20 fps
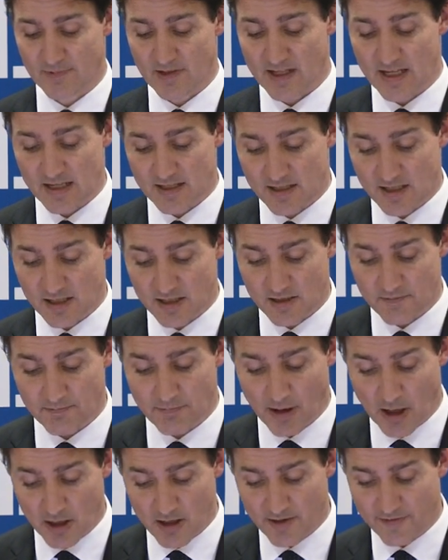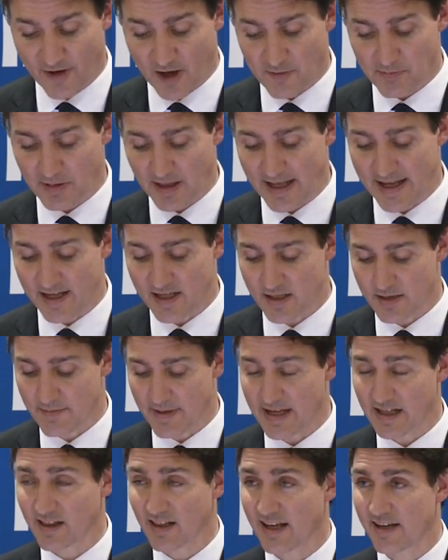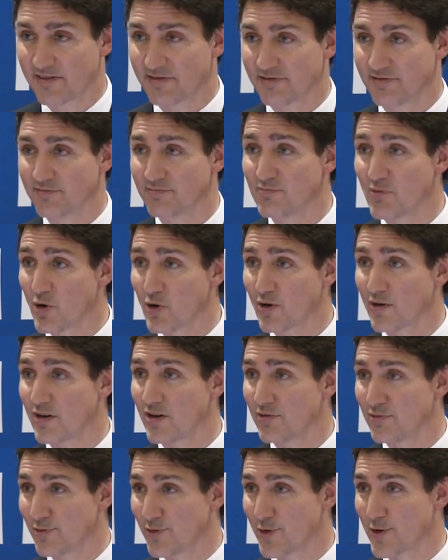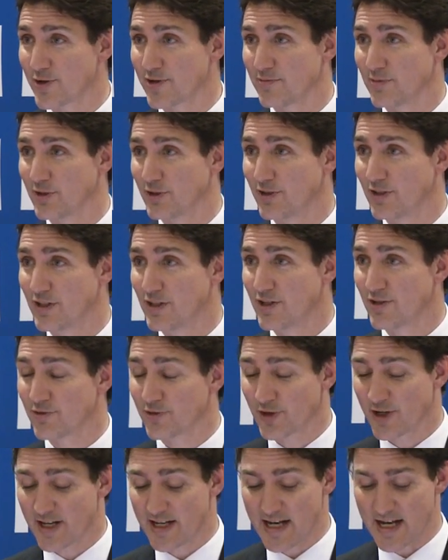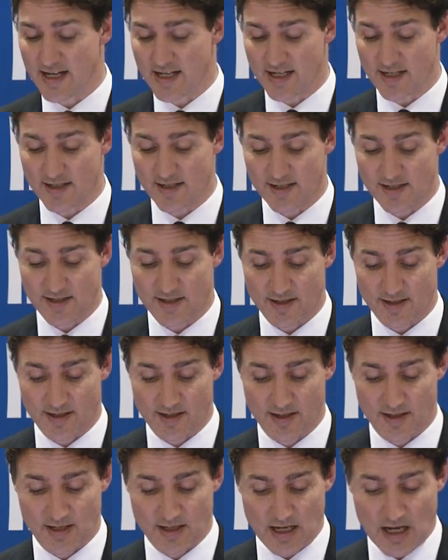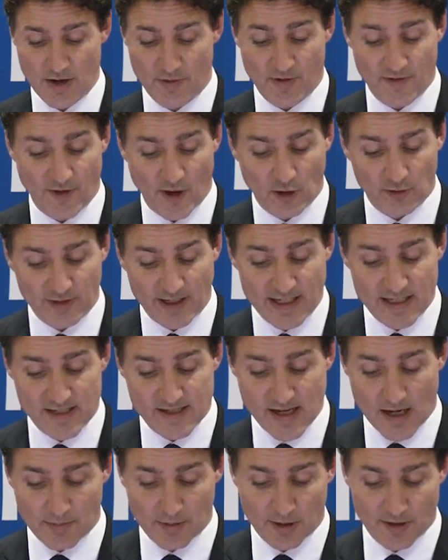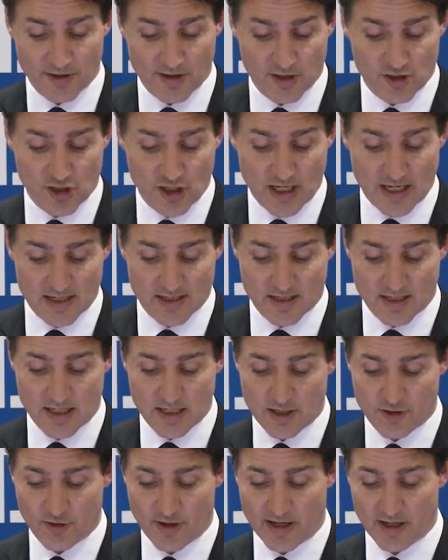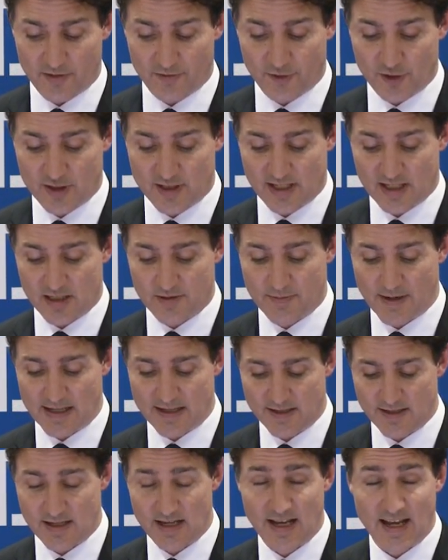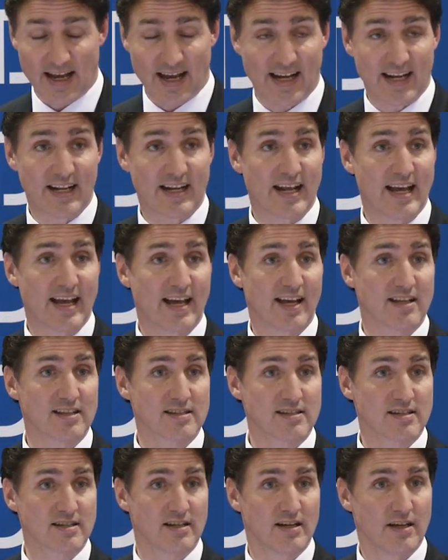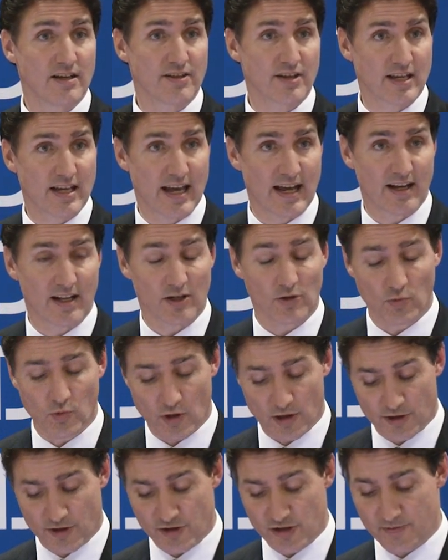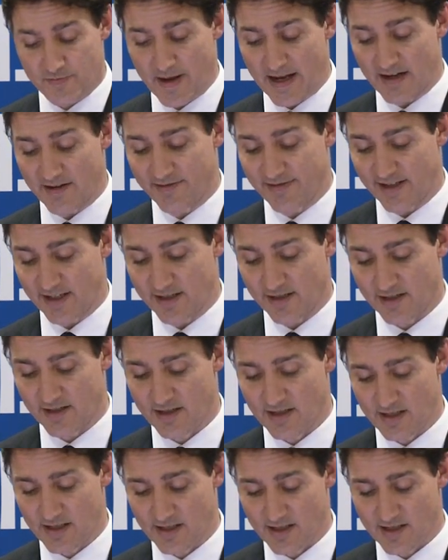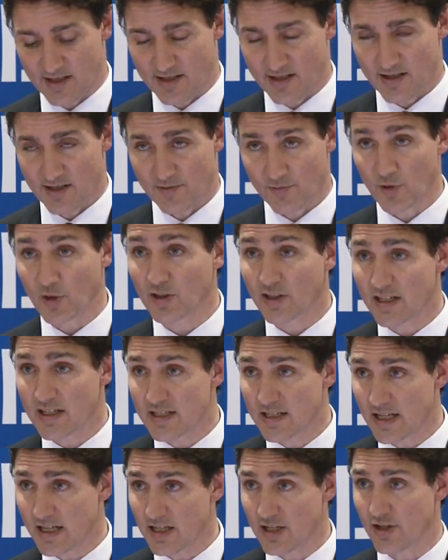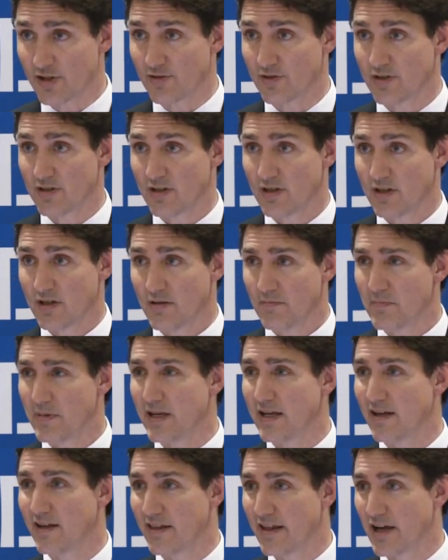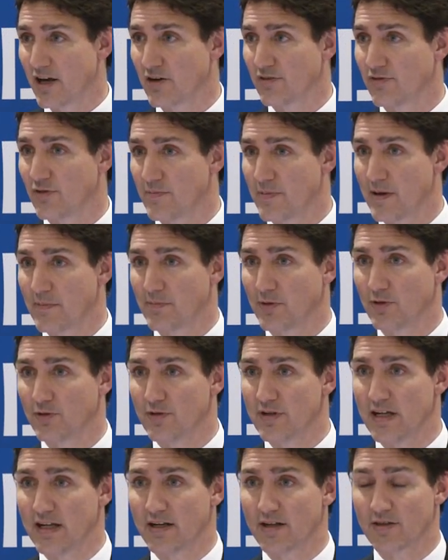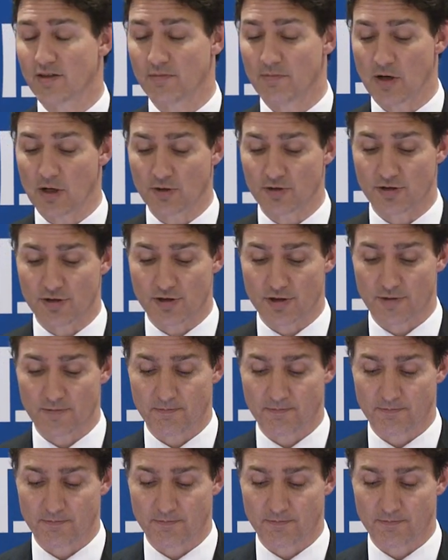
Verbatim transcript: This is part of our plan to make life more affordable for Canadians. We've already doubled the GST credit for 6 months and enhanced the Canada Workers' Benefit. We'll continue being there for people who need it the most.